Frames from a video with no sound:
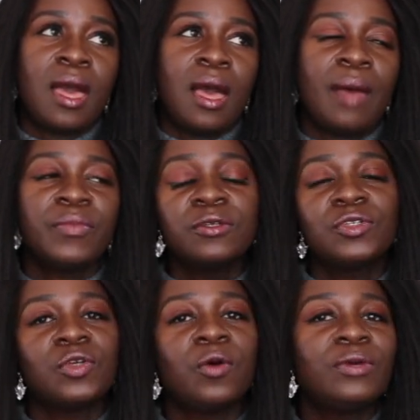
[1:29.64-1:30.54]
I'm not
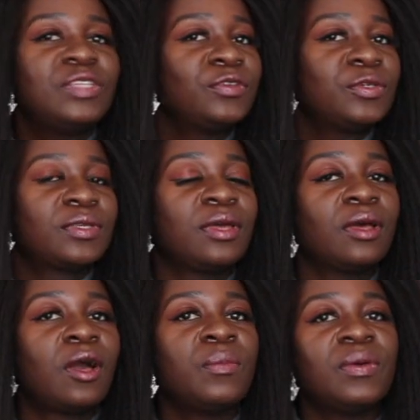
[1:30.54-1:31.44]
sure which video is going
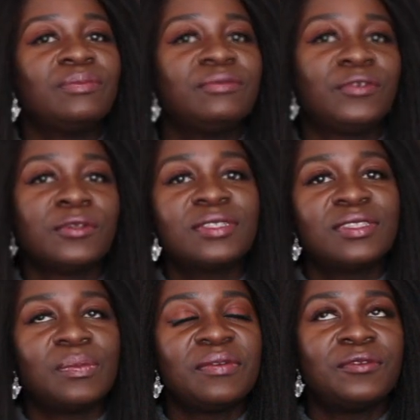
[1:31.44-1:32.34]
to come up
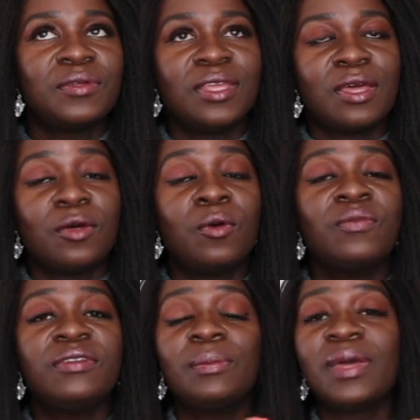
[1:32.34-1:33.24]
first before the other.
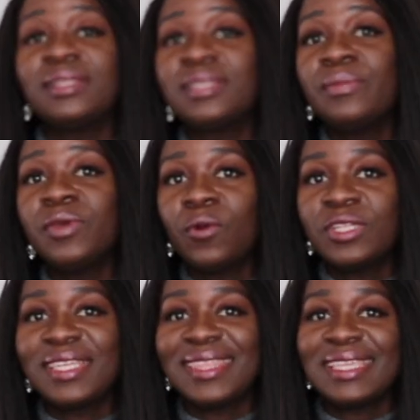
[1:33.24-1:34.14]
Hopefully by the time you're
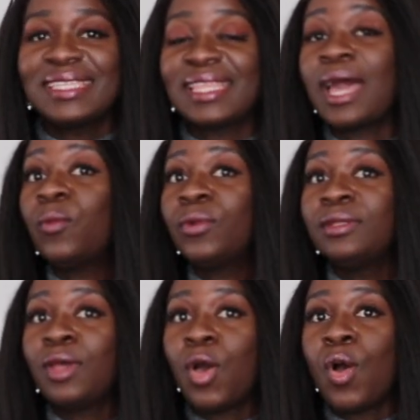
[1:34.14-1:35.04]
watching this, that
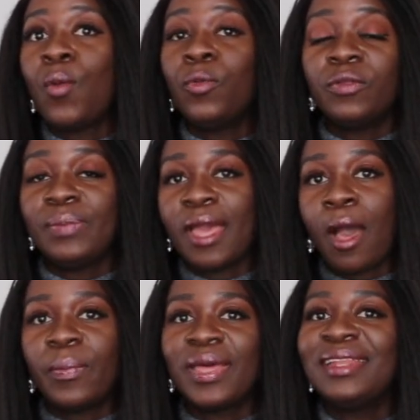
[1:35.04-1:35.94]
one will be
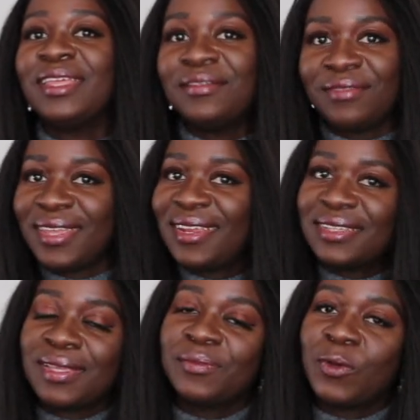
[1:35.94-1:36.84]
up, and if it
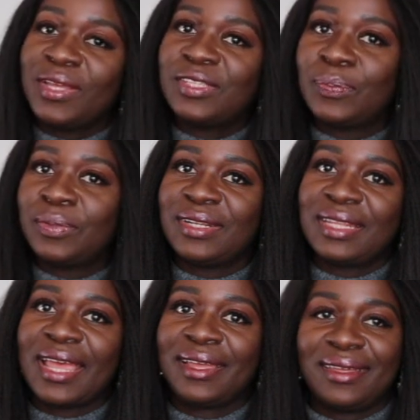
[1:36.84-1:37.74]
is, I'm going to put
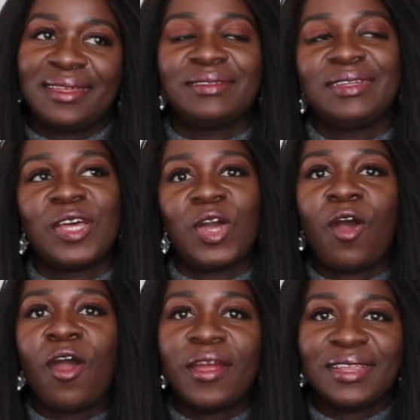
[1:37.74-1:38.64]
like a
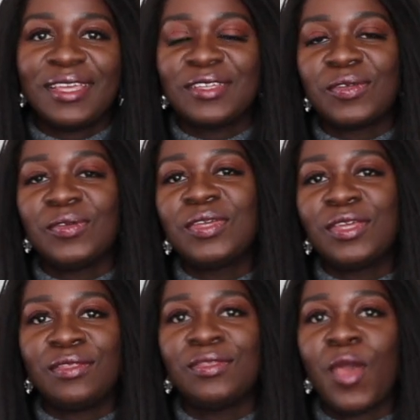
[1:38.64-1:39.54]
card here so you
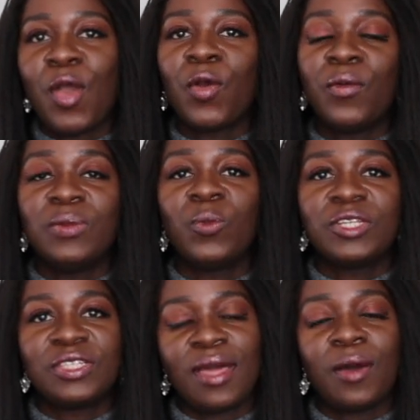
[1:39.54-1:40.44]
can go and
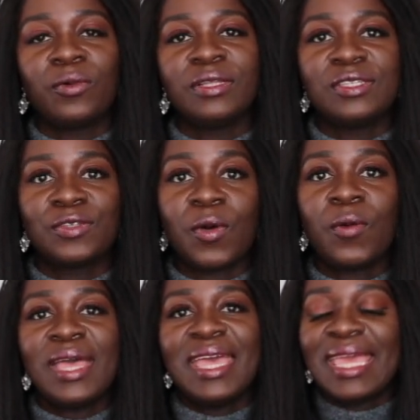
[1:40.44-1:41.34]
watch that one.
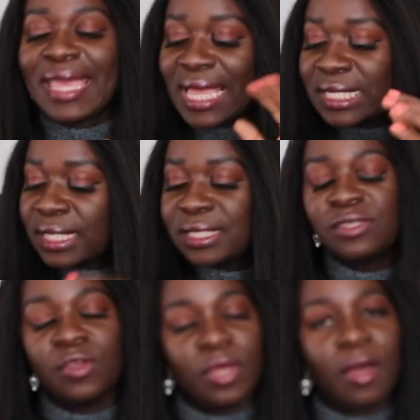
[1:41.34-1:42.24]
So in case this is
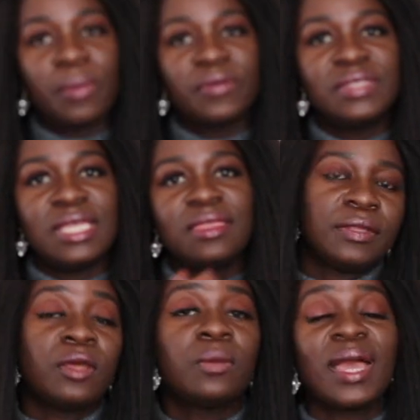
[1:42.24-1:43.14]
not your cup of tea,
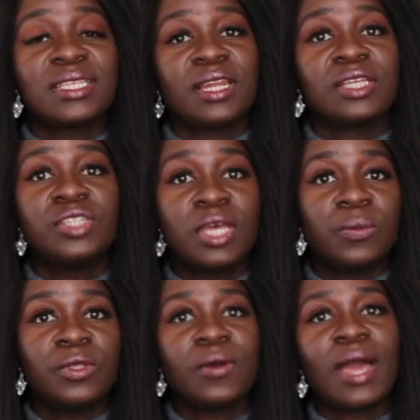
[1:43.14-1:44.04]
the other bags that I
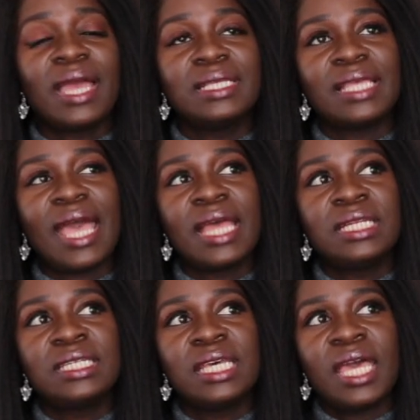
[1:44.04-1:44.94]
shared with you guys, and